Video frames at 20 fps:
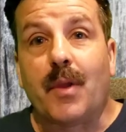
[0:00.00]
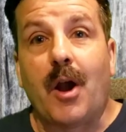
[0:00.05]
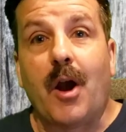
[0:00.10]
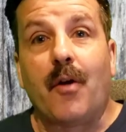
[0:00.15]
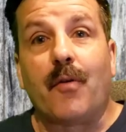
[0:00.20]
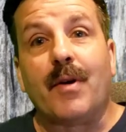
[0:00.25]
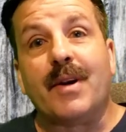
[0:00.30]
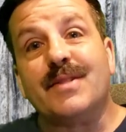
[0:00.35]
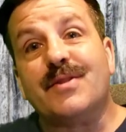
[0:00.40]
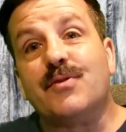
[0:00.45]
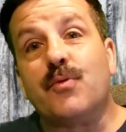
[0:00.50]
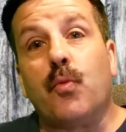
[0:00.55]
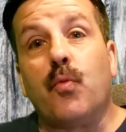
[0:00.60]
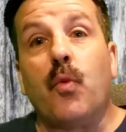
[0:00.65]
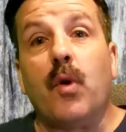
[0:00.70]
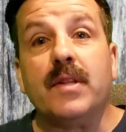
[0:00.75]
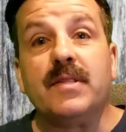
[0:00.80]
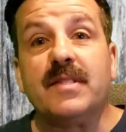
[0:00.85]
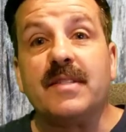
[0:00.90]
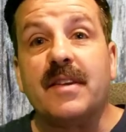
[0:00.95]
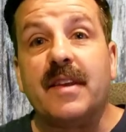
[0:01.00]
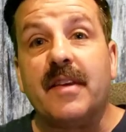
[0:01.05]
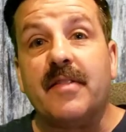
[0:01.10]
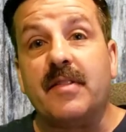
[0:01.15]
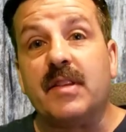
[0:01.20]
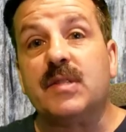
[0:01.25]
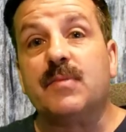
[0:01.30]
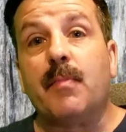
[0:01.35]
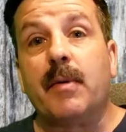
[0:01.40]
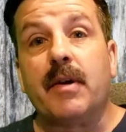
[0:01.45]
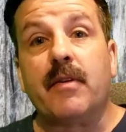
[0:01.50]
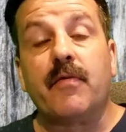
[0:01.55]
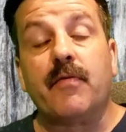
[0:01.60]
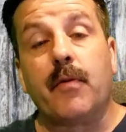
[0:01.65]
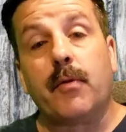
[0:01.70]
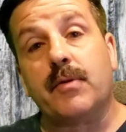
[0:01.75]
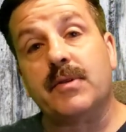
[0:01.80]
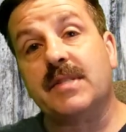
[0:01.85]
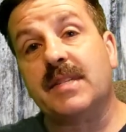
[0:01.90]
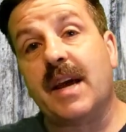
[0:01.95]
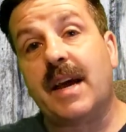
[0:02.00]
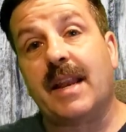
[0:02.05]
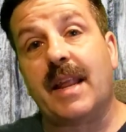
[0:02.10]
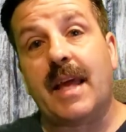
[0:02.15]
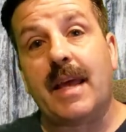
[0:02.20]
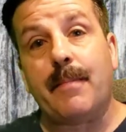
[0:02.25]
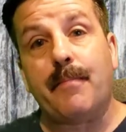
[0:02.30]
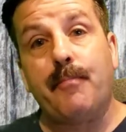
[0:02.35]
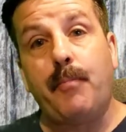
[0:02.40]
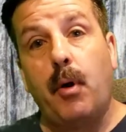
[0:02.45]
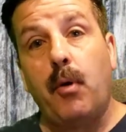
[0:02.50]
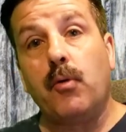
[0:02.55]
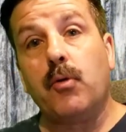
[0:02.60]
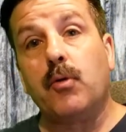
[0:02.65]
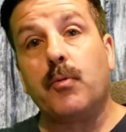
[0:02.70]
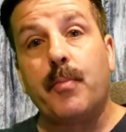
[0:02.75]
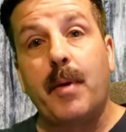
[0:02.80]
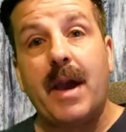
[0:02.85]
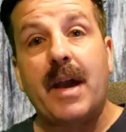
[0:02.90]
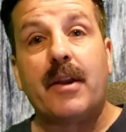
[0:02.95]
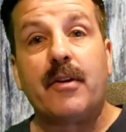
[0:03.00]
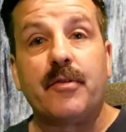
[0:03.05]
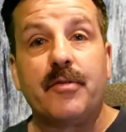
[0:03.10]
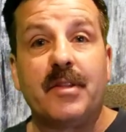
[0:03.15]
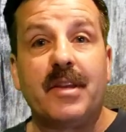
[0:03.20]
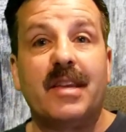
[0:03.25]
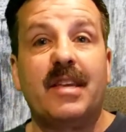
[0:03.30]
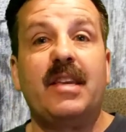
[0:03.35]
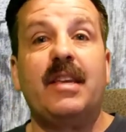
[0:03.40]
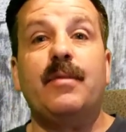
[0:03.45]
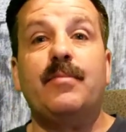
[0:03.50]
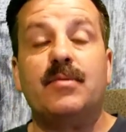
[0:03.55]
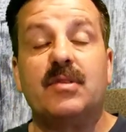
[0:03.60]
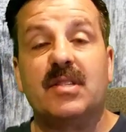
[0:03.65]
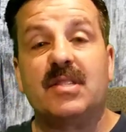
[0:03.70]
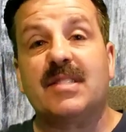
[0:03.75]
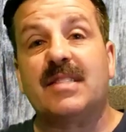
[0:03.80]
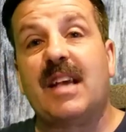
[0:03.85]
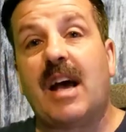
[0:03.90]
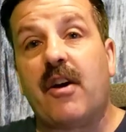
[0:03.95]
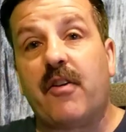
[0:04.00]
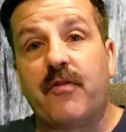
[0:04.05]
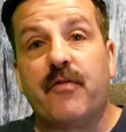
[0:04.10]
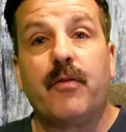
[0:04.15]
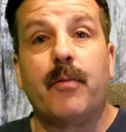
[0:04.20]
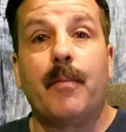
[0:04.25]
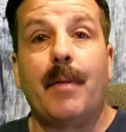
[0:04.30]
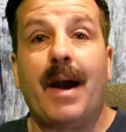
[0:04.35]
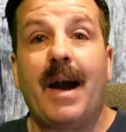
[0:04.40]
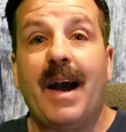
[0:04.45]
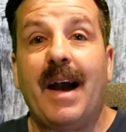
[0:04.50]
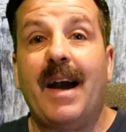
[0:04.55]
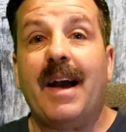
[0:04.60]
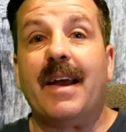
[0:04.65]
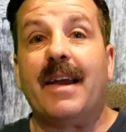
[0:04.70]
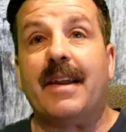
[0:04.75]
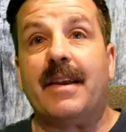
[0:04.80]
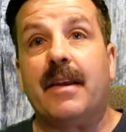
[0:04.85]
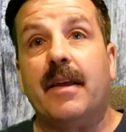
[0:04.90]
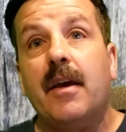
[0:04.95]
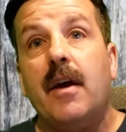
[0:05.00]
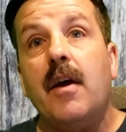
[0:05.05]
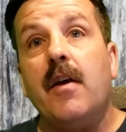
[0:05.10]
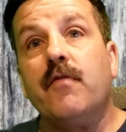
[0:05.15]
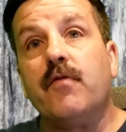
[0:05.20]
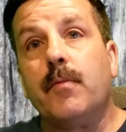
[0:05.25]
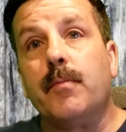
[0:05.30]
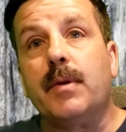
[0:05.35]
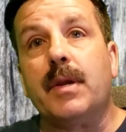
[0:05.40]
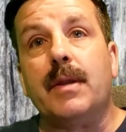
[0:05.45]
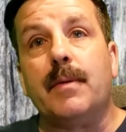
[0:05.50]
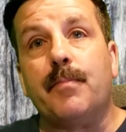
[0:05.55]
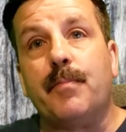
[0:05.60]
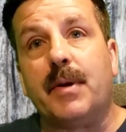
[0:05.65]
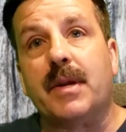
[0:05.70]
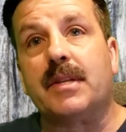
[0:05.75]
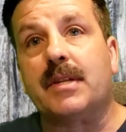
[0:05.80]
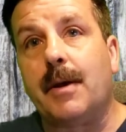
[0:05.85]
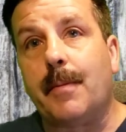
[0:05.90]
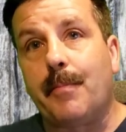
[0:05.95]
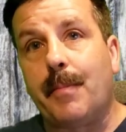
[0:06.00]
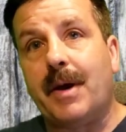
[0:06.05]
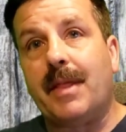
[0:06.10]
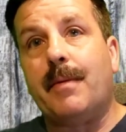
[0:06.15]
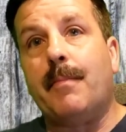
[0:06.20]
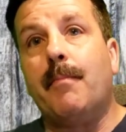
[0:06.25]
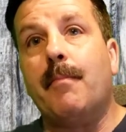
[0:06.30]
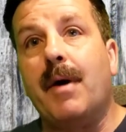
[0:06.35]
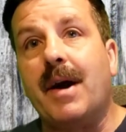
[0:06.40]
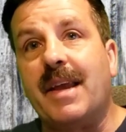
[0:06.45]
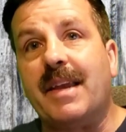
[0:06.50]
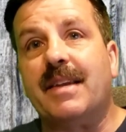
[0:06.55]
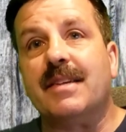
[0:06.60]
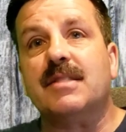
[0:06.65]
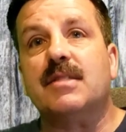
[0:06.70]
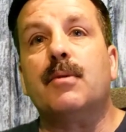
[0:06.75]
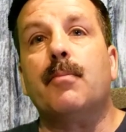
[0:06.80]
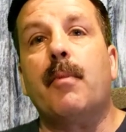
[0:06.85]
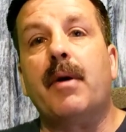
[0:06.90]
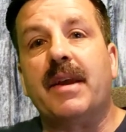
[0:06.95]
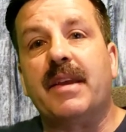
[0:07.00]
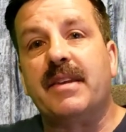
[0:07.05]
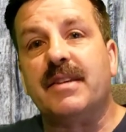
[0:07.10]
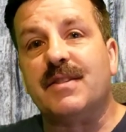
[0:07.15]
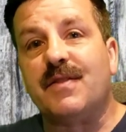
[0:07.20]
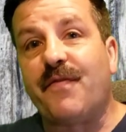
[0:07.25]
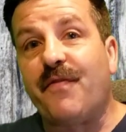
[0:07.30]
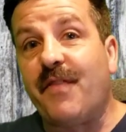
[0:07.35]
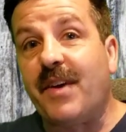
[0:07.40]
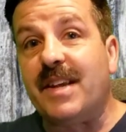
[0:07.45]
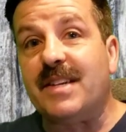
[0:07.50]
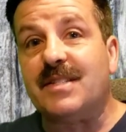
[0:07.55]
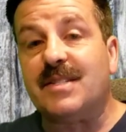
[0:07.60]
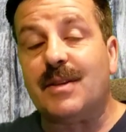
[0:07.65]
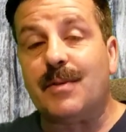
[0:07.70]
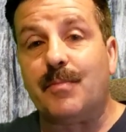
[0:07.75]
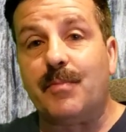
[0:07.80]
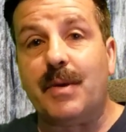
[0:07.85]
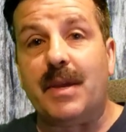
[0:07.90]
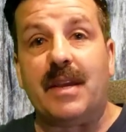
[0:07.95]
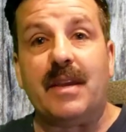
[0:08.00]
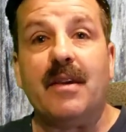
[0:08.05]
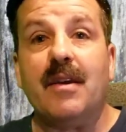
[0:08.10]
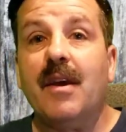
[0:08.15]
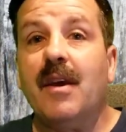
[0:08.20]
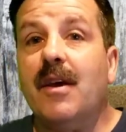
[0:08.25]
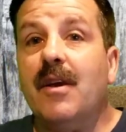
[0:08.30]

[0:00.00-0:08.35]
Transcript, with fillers: Alright, so once again, this microphone has got a polar pattern that keeps the sound from behind from getting picked up by the mic as the mic is facing me.